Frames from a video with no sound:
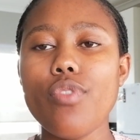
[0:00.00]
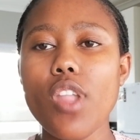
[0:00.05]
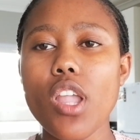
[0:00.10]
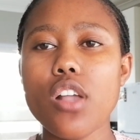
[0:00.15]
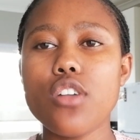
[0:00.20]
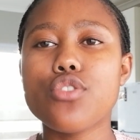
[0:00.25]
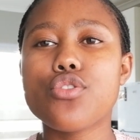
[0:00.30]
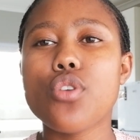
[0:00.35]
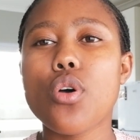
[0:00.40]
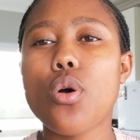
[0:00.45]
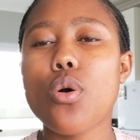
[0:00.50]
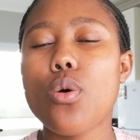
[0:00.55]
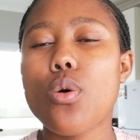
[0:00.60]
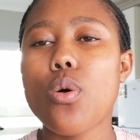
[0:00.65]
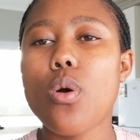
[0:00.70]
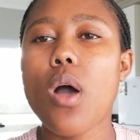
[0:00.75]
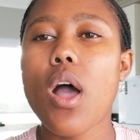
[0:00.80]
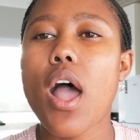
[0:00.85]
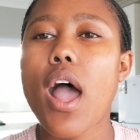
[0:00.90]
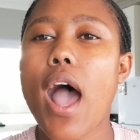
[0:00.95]

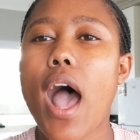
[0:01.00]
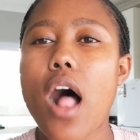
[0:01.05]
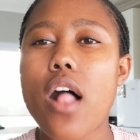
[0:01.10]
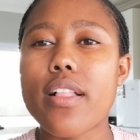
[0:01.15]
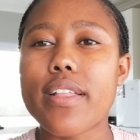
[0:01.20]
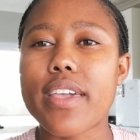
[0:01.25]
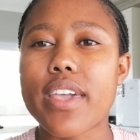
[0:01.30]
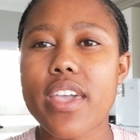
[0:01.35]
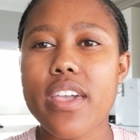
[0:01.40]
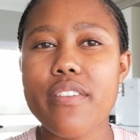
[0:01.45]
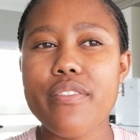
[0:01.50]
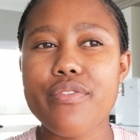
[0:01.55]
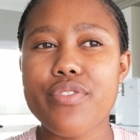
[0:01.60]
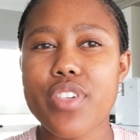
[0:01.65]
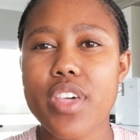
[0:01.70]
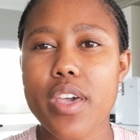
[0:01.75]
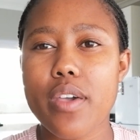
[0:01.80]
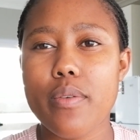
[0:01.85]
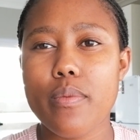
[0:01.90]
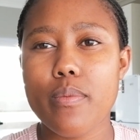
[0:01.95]
So I'll give
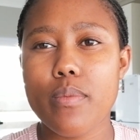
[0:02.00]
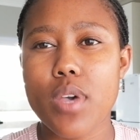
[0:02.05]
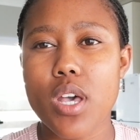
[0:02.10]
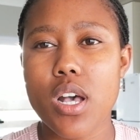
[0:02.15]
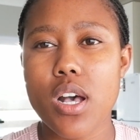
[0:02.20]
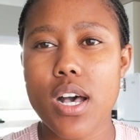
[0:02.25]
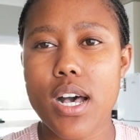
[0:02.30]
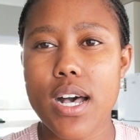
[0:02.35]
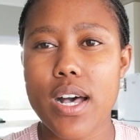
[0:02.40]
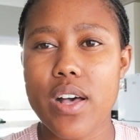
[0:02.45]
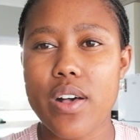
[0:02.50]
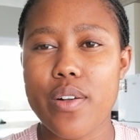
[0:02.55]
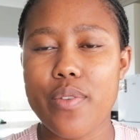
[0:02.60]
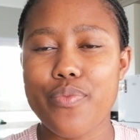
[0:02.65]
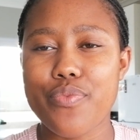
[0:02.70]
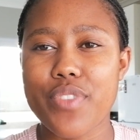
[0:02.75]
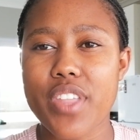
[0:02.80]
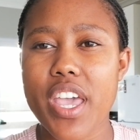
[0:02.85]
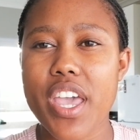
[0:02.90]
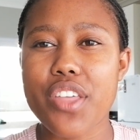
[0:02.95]
them
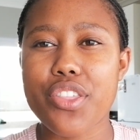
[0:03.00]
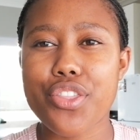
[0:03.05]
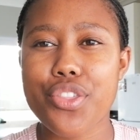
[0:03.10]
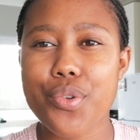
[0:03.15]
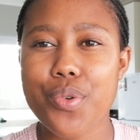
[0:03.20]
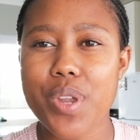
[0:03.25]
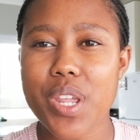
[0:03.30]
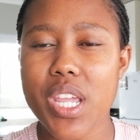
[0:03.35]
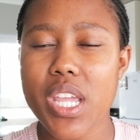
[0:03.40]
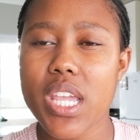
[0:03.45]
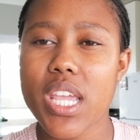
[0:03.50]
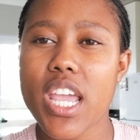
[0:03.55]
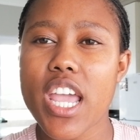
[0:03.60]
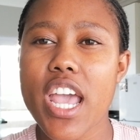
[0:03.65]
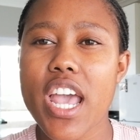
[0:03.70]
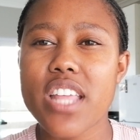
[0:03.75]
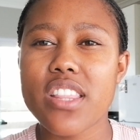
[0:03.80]
a 3.